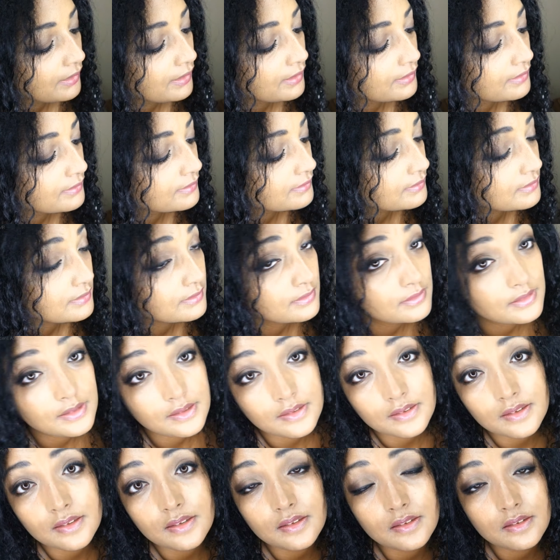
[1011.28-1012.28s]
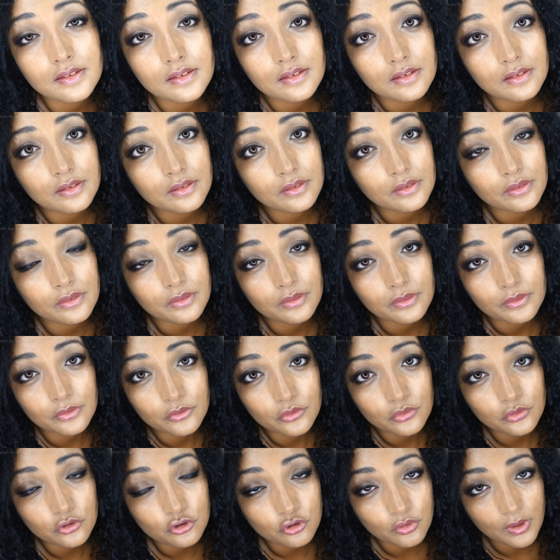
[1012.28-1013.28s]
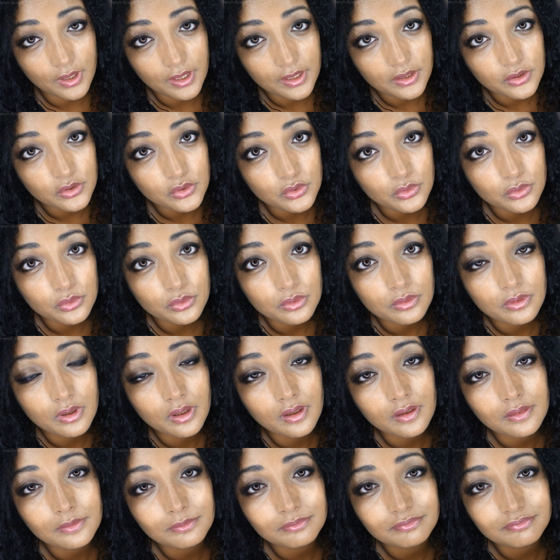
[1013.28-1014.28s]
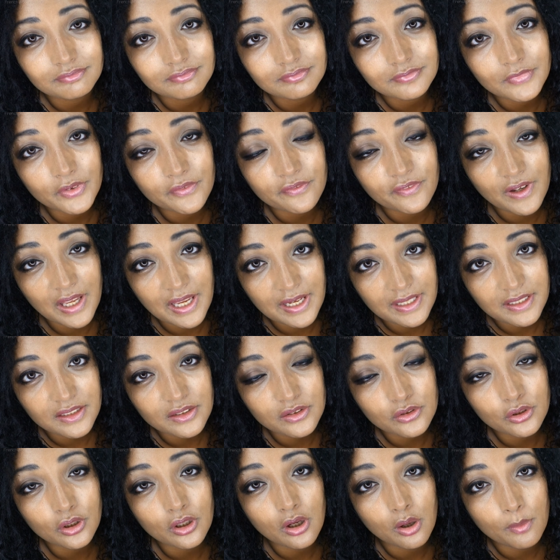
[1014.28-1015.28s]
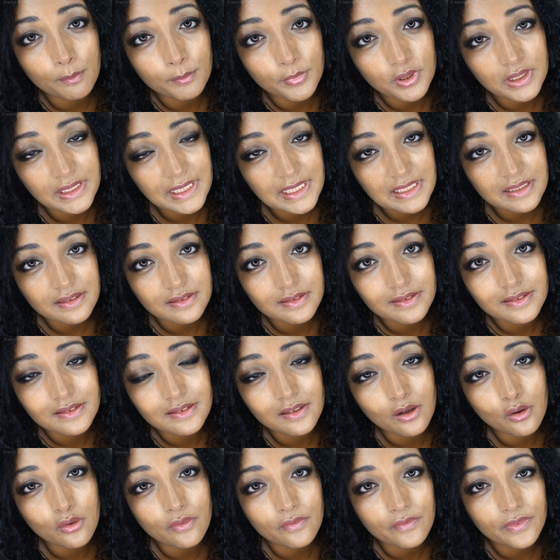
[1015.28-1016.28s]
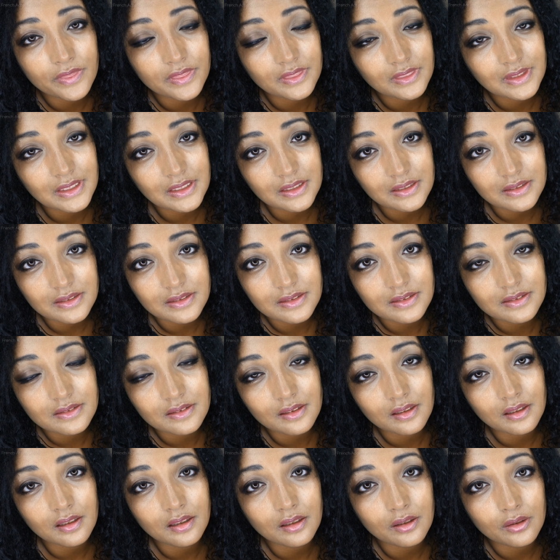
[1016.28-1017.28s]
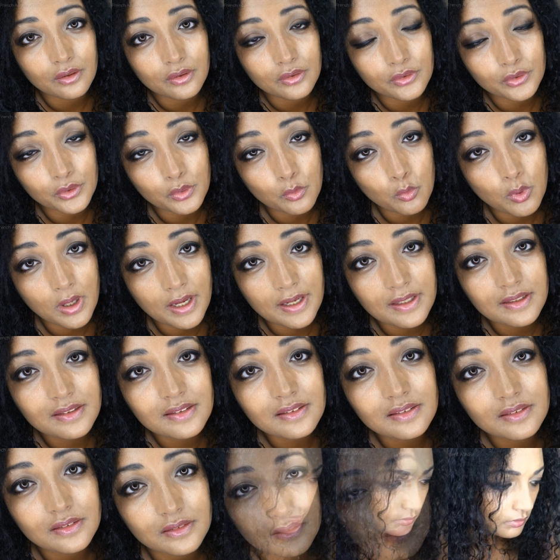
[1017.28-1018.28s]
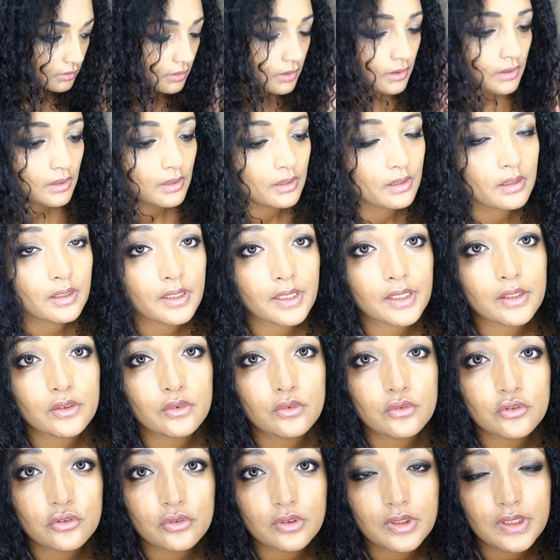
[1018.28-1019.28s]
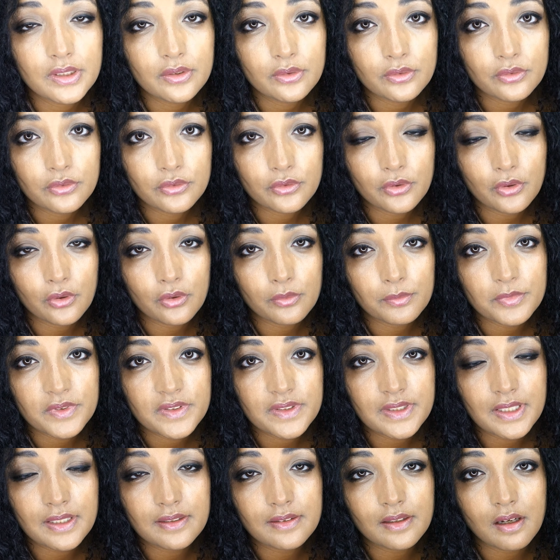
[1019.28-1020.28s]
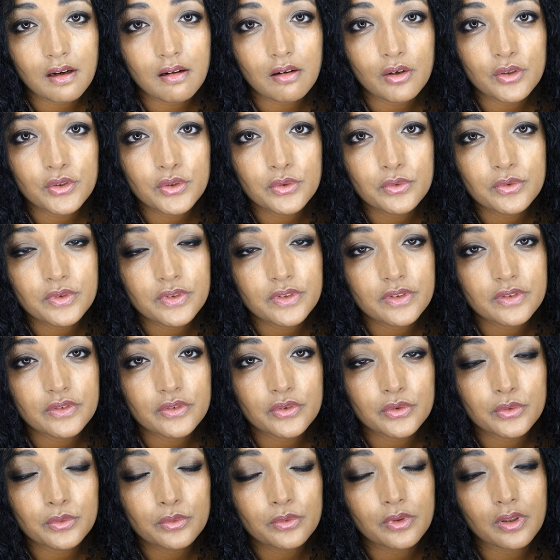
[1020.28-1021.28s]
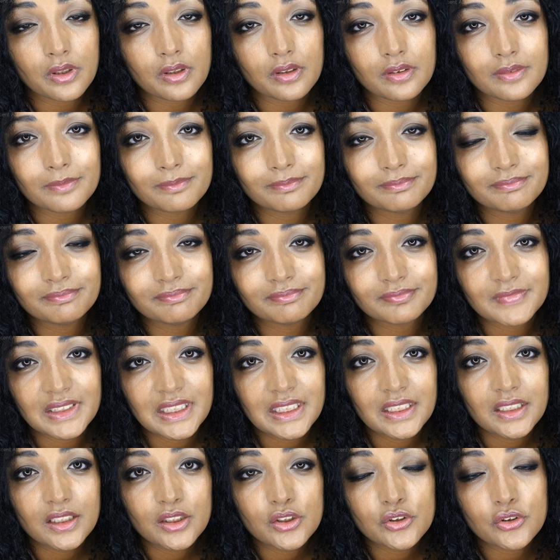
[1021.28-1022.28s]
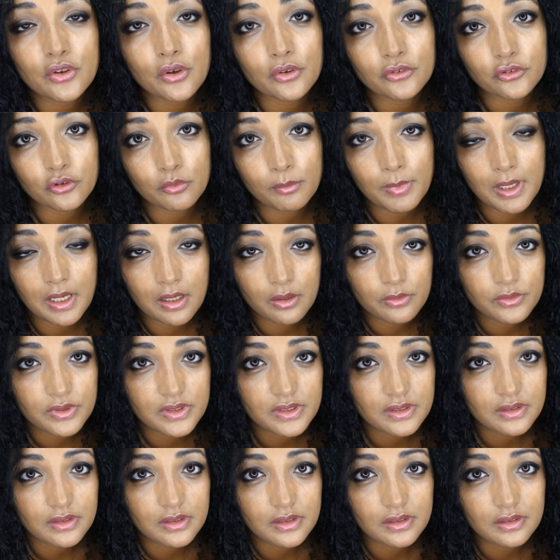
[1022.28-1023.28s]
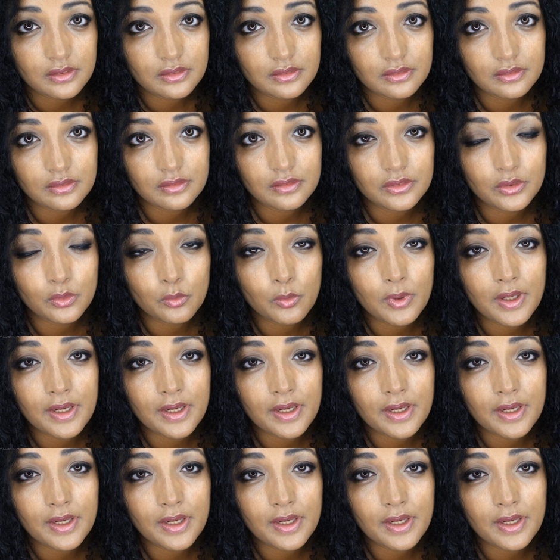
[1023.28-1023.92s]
And this is to try to find the components of this the wine. And usually the terms that are used to talk about the